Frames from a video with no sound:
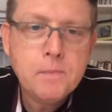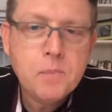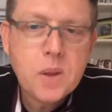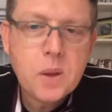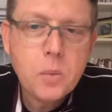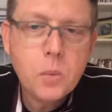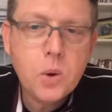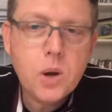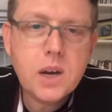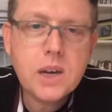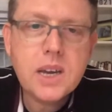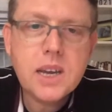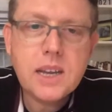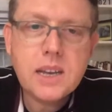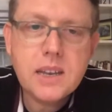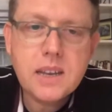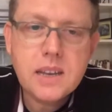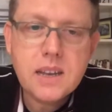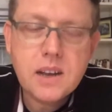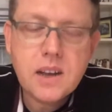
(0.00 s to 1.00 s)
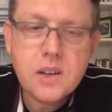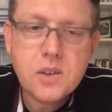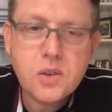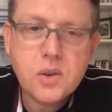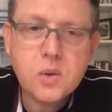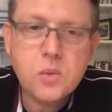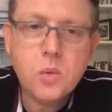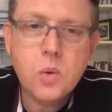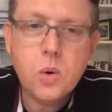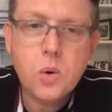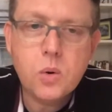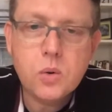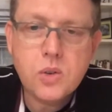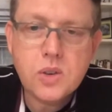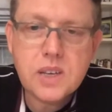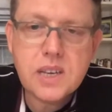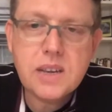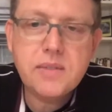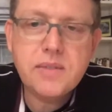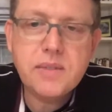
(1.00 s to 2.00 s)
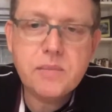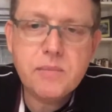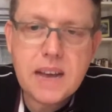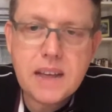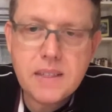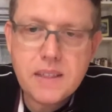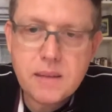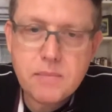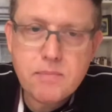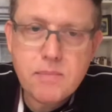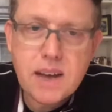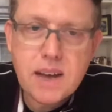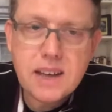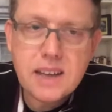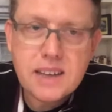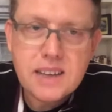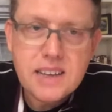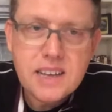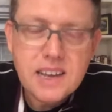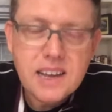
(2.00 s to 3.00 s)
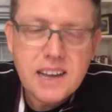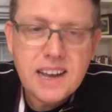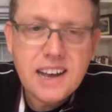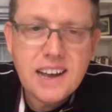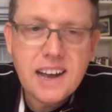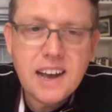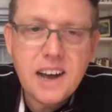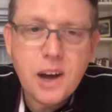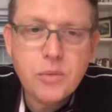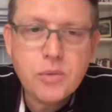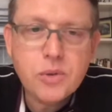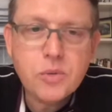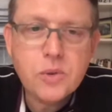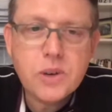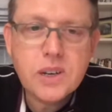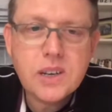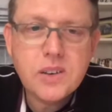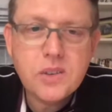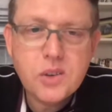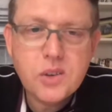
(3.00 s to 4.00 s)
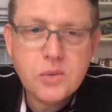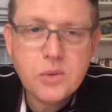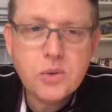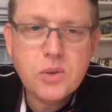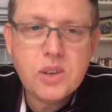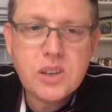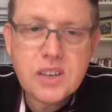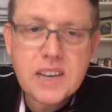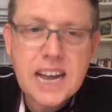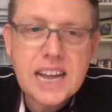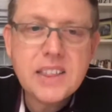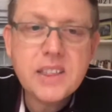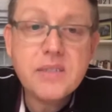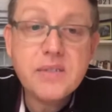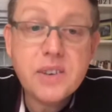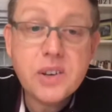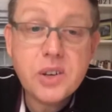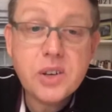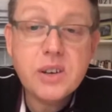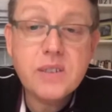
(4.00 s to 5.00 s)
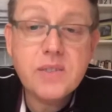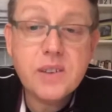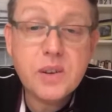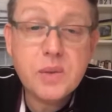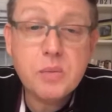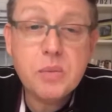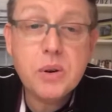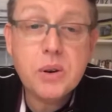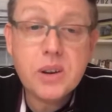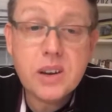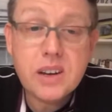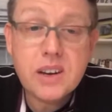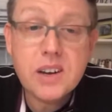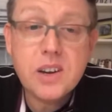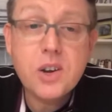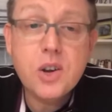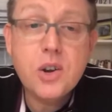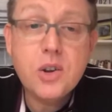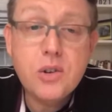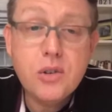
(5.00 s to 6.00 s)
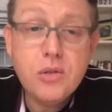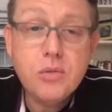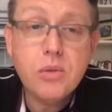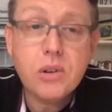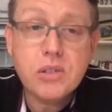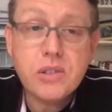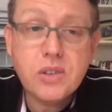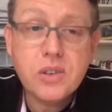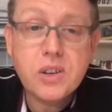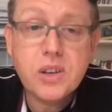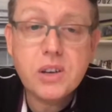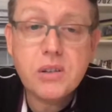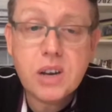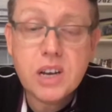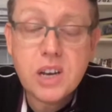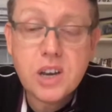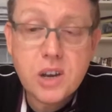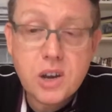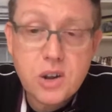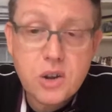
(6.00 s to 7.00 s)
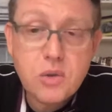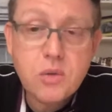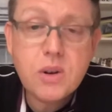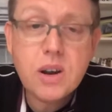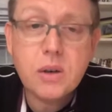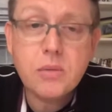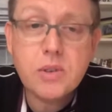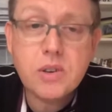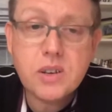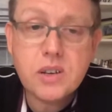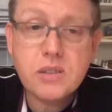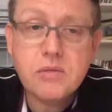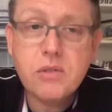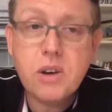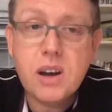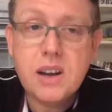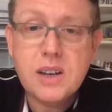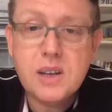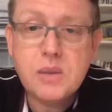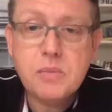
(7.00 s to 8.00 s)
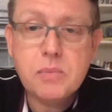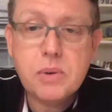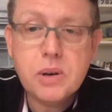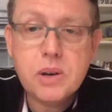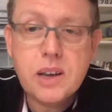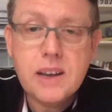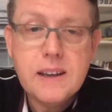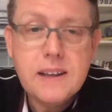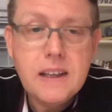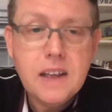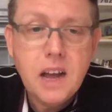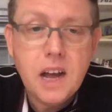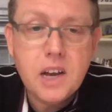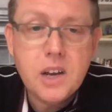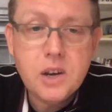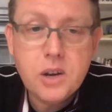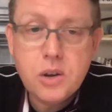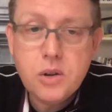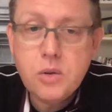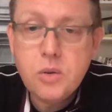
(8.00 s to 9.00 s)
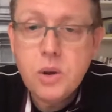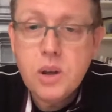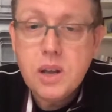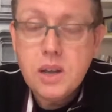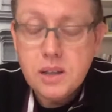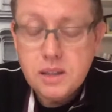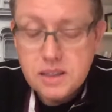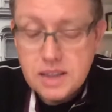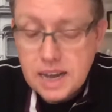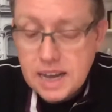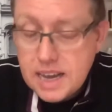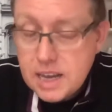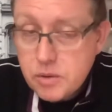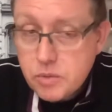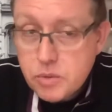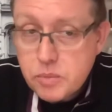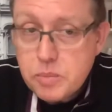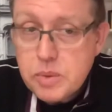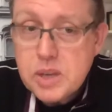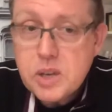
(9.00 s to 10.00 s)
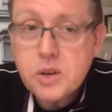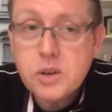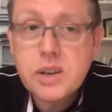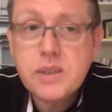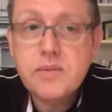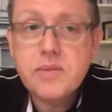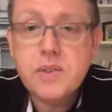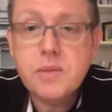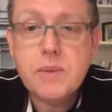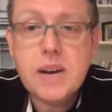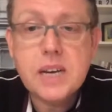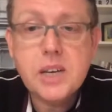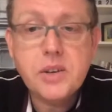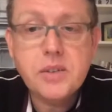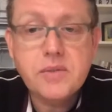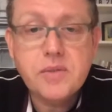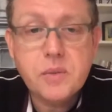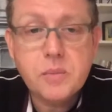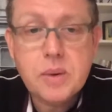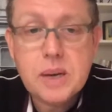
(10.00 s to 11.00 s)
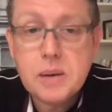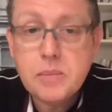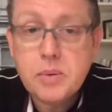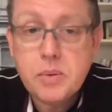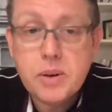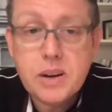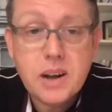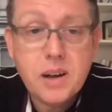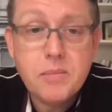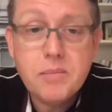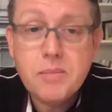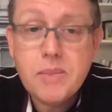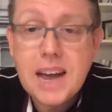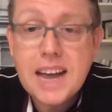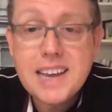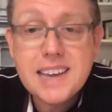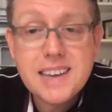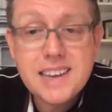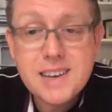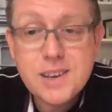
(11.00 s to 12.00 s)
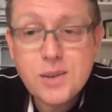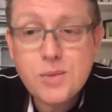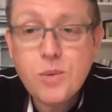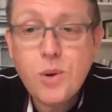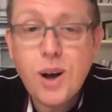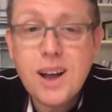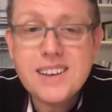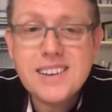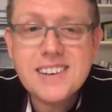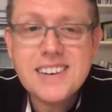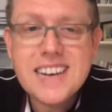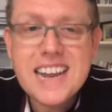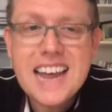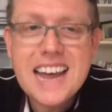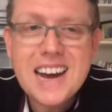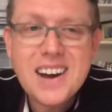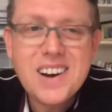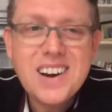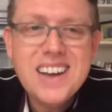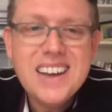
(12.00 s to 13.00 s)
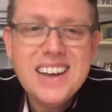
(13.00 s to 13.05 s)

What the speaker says: working towards even back then, Matt. I was working towards this. I had the vision of this book and I knew what to do. I knew that I was going to write this book. I knew that it would be good information for people. And I'm 8 years wiser now